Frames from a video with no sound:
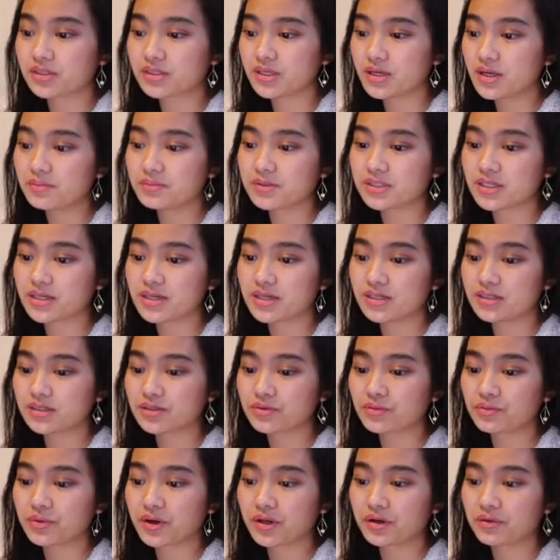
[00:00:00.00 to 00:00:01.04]
tips
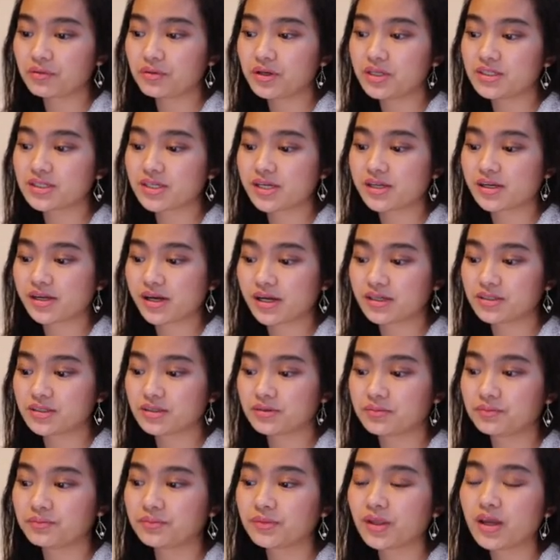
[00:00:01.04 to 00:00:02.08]
is when you list any
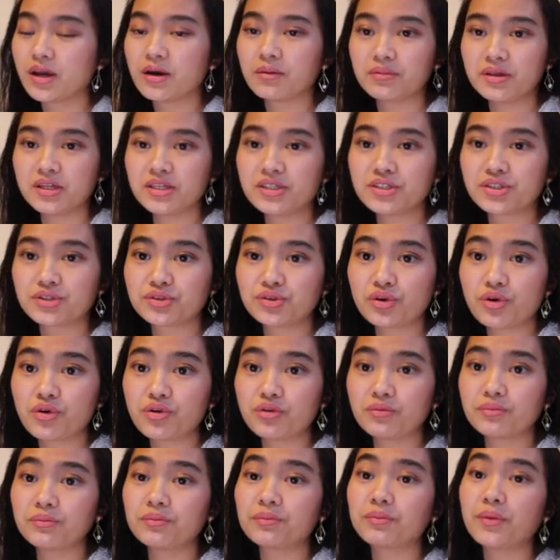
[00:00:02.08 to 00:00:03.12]
item, please
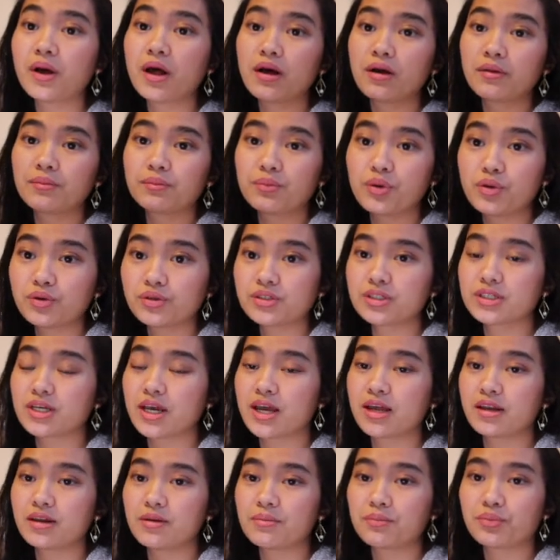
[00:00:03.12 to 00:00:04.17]
don't put
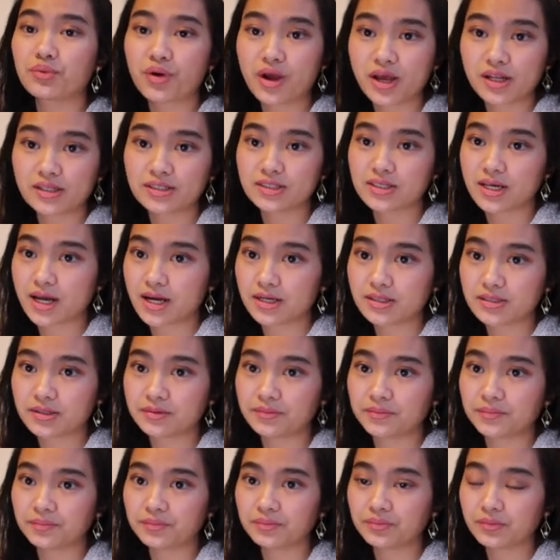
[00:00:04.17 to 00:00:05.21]
any brand
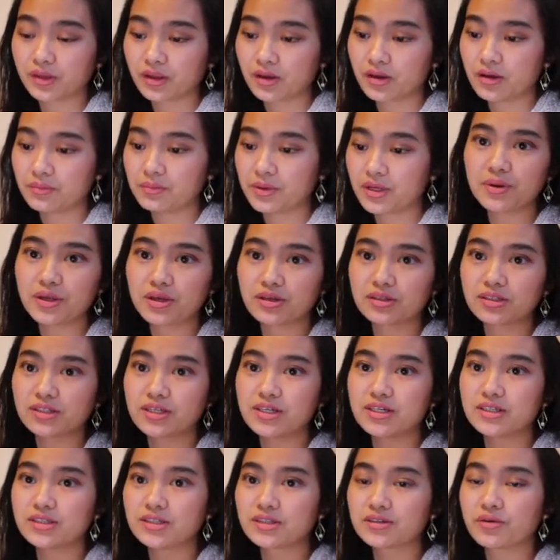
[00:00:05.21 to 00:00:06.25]
item because
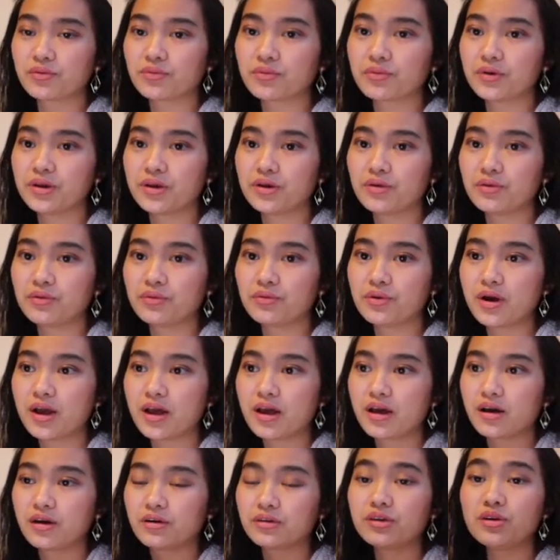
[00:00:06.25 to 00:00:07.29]

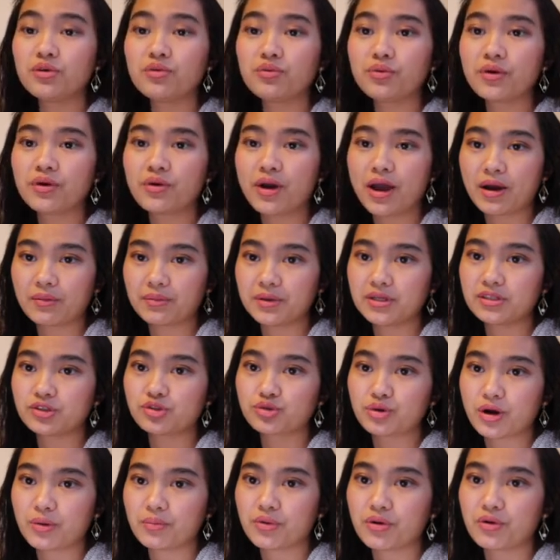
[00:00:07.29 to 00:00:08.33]
you will have in
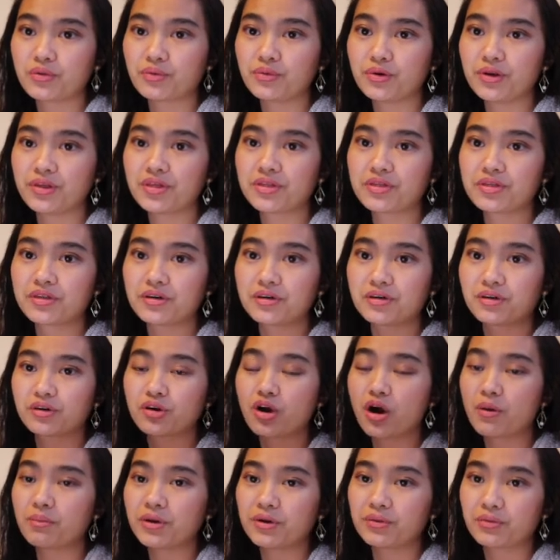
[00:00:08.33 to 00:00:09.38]
trouble with the
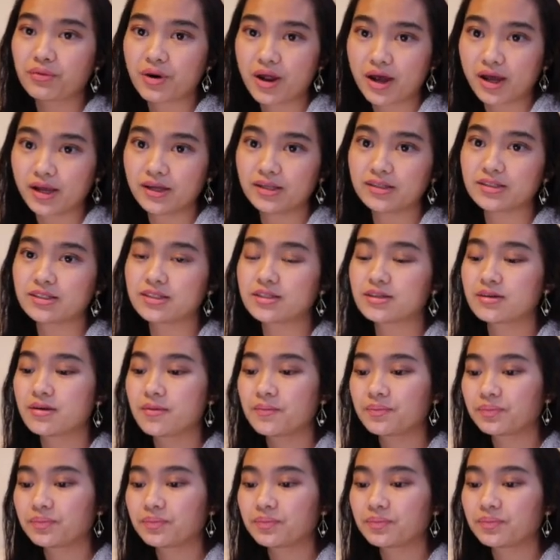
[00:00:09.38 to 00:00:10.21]
copyrights.